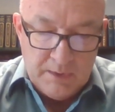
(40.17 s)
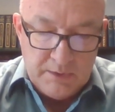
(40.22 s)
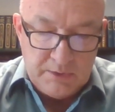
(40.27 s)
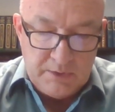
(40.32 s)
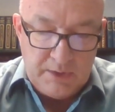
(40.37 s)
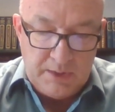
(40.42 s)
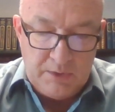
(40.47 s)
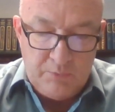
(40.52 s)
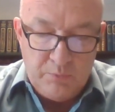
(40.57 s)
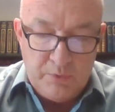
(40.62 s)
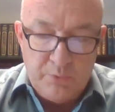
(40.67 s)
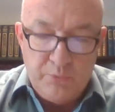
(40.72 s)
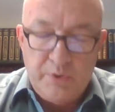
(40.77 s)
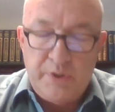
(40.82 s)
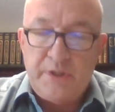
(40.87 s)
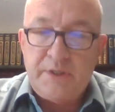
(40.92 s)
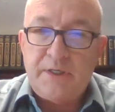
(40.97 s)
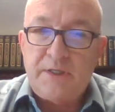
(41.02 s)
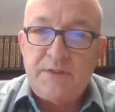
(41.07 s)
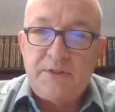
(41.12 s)
today we
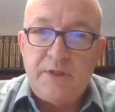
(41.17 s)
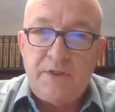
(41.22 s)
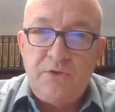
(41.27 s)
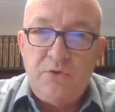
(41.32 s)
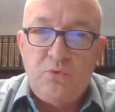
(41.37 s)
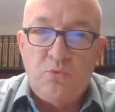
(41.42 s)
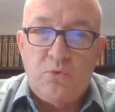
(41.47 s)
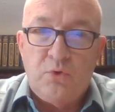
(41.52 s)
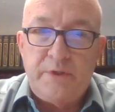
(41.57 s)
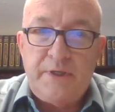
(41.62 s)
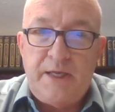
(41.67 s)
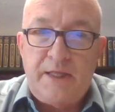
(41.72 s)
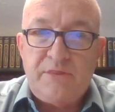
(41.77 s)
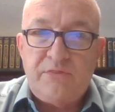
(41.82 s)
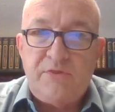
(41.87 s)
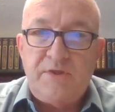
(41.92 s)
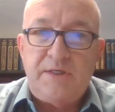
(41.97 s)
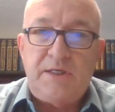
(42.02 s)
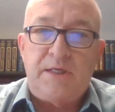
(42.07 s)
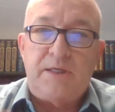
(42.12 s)
want to continue on
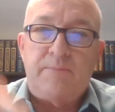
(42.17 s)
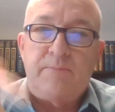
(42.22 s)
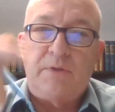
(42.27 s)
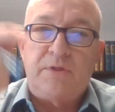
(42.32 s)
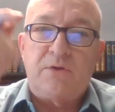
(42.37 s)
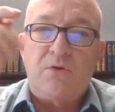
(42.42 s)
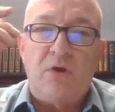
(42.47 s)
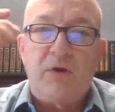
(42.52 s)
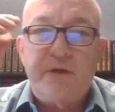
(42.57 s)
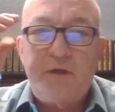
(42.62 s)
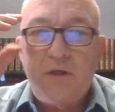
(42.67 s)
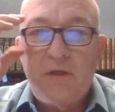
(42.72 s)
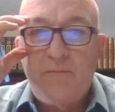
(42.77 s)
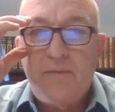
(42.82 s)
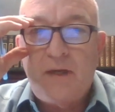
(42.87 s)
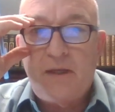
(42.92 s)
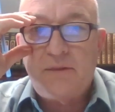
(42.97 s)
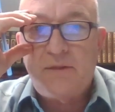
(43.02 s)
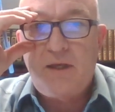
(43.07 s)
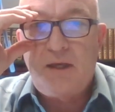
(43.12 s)
that theme and talking
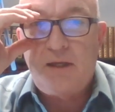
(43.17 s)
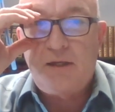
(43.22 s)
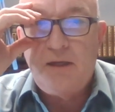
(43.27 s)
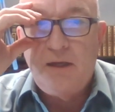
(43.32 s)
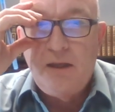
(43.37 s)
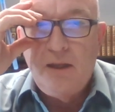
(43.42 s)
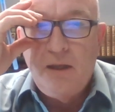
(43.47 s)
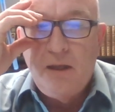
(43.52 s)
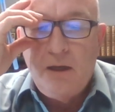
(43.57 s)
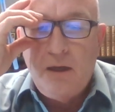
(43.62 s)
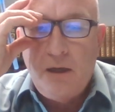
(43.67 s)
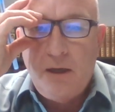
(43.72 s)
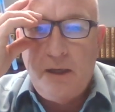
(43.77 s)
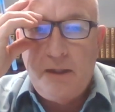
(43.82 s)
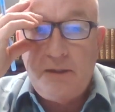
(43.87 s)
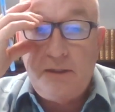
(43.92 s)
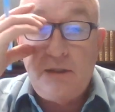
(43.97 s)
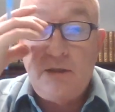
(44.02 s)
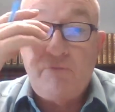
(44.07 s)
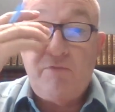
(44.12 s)
about that
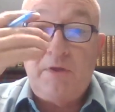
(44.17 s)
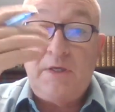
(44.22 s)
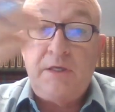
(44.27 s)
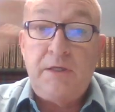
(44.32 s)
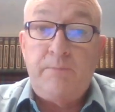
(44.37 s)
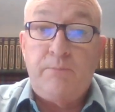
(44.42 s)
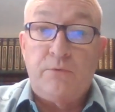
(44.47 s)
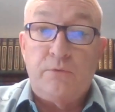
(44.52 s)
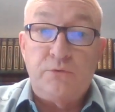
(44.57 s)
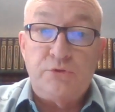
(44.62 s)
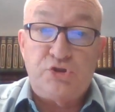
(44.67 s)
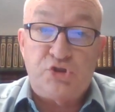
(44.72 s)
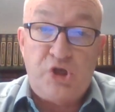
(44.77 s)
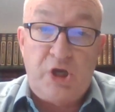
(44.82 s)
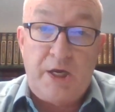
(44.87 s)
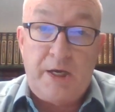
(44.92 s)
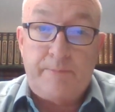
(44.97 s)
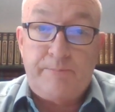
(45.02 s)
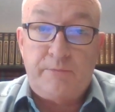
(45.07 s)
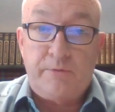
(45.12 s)
idea of Hebrews
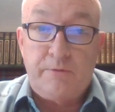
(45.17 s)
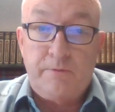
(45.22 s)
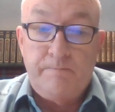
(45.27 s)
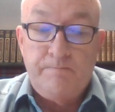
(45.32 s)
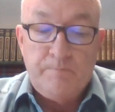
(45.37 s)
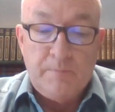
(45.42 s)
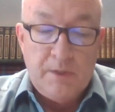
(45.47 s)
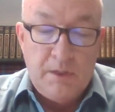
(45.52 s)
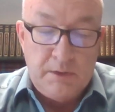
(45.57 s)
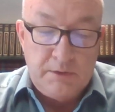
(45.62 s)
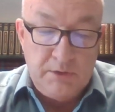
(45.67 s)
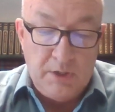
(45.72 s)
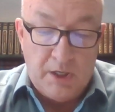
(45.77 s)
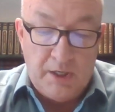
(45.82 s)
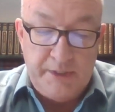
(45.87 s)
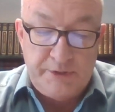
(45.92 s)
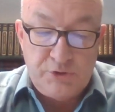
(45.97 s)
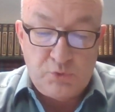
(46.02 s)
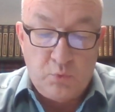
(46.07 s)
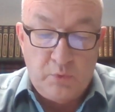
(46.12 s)
chapter
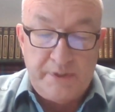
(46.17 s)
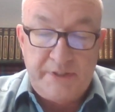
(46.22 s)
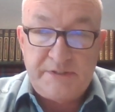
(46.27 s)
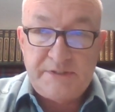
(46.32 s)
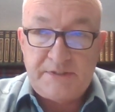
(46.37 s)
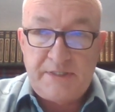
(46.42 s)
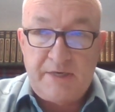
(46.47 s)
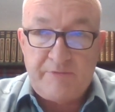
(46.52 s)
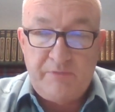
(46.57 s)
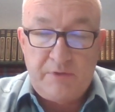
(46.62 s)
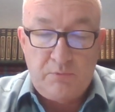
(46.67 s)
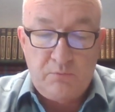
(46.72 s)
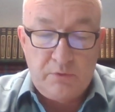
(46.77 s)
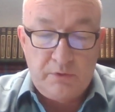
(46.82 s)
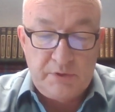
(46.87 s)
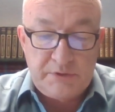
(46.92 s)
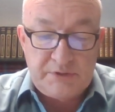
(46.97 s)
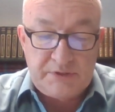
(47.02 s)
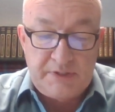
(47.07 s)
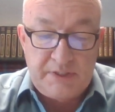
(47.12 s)
9:27
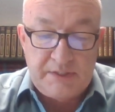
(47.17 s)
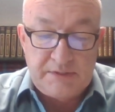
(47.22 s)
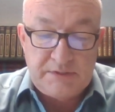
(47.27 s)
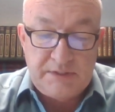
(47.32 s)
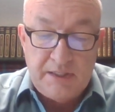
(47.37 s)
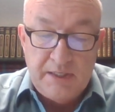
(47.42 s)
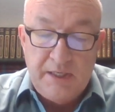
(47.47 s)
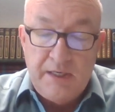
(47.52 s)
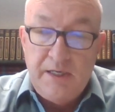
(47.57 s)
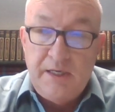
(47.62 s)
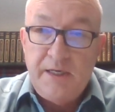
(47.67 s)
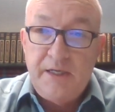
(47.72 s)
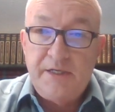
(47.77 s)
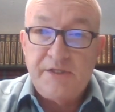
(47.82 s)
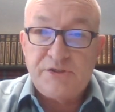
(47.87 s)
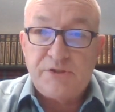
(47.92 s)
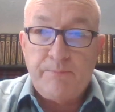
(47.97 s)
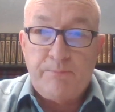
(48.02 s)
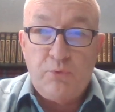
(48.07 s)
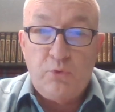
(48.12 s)
where it says it
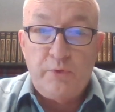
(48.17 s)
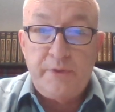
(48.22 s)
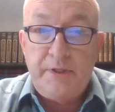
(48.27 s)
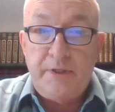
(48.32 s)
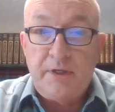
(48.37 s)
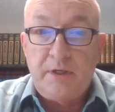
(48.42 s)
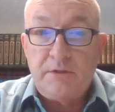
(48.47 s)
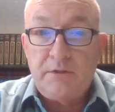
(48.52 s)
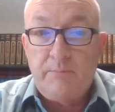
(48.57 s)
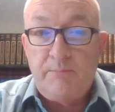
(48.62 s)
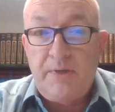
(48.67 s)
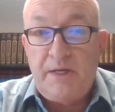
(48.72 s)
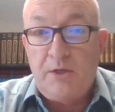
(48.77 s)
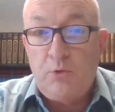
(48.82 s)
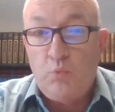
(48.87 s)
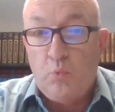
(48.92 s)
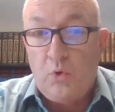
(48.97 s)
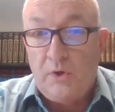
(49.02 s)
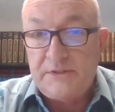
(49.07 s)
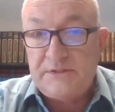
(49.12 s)
is appointed unto
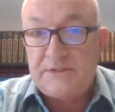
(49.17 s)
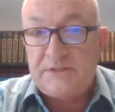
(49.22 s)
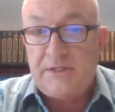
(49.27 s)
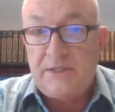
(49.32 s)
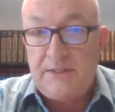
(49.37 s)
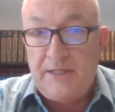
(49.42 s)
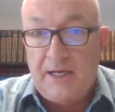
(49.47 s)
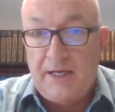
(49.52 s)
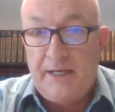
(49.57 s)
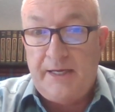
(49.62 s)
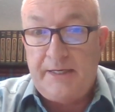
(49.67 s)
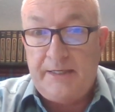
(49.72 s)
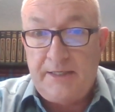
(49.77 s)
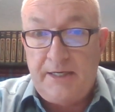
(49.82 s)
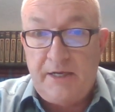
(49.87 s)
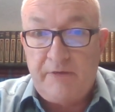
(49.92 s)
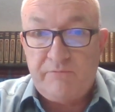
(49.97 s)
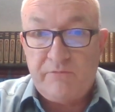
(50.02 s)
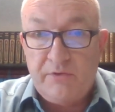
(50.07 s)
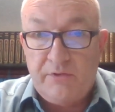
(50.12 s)
man once to die
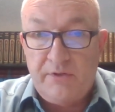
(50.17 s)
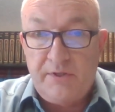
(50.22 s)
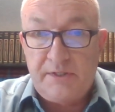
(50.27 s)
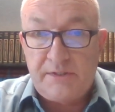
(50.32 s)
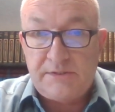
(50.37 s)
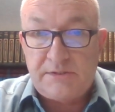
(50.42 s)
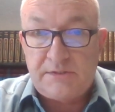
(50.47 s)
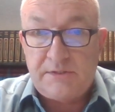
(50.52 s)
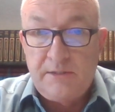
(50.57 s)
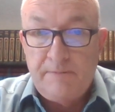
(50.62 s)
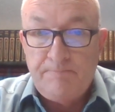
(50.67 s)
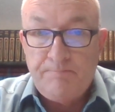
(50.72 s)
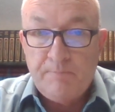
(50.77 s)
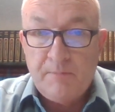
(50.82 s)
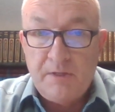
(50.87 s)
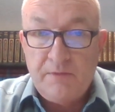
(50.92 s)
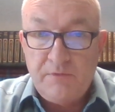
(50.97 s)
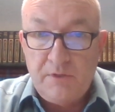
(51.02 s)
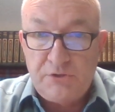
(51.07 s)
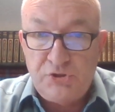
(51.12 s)
and after this
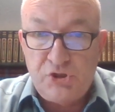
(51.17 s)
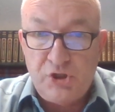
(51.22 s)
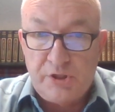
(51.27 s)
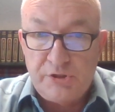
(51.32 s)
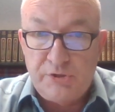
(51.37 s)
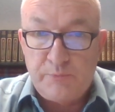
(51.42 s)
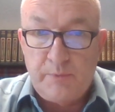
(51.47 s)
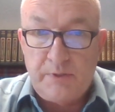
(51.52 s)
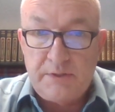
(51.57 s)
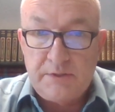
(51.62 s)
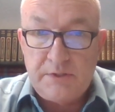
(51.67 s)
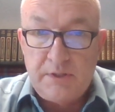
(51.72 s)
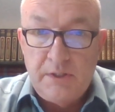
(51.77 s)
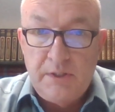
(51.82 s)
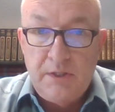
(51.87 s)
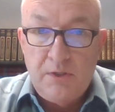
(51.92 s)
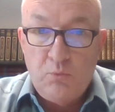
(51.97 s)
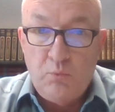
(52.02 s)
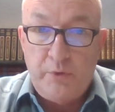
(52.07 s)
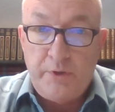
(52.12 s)
the judgment.
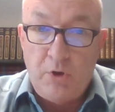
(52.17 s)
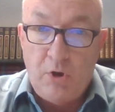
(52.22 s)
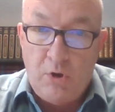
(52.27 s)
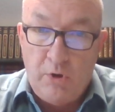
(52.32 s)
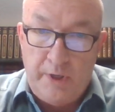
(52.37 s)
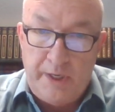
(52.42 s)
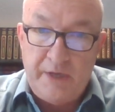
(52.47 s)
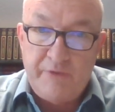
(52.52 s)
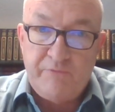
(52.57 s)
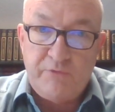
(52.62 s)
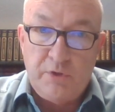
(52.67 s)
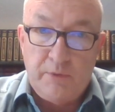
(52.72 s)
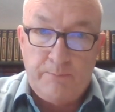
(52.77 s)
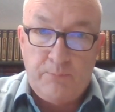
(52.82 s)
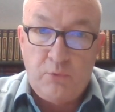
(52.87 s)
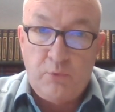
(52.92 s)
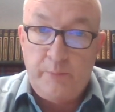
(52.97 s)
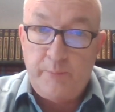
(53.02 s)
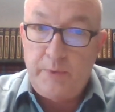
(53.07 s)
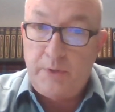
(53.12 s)
We all have an
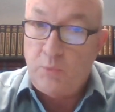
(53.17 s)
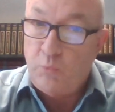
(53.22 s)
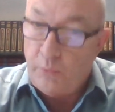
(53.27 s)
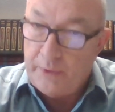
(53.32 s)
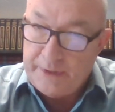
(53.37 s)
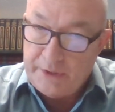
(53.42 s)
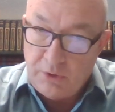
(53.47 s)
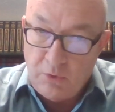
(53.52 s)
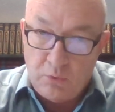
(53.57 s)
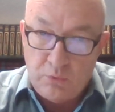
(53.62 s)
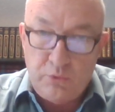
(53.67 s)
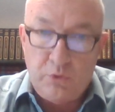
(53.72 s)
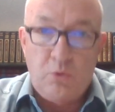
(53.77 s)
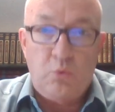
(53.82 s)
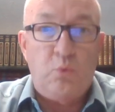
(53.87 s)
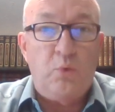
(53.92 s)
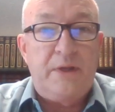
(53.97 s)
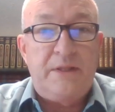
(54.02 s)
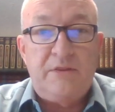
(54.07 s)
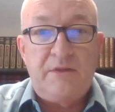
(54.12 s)
appointment. We don't know
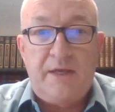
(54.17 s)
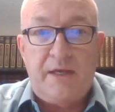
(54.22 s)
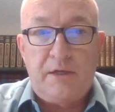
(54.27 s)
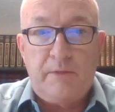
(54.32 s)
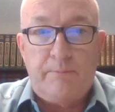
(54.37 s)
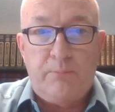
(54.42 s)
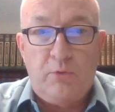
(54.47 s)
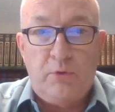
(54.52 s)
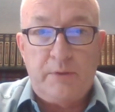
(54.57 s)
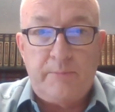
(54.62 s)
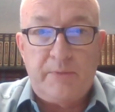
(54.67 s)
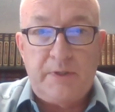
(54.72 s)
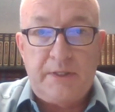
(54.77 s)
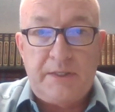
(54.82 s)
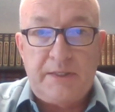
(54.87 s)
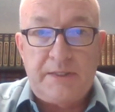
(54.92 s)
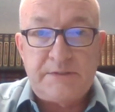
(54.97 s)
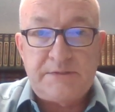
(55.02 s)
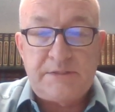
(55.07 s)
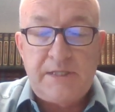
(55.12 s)
when that
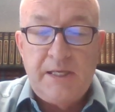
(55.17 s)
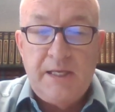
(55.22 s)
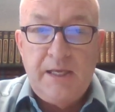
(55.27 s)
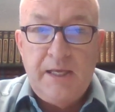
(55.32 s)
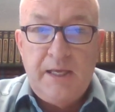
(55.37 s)
appointment is.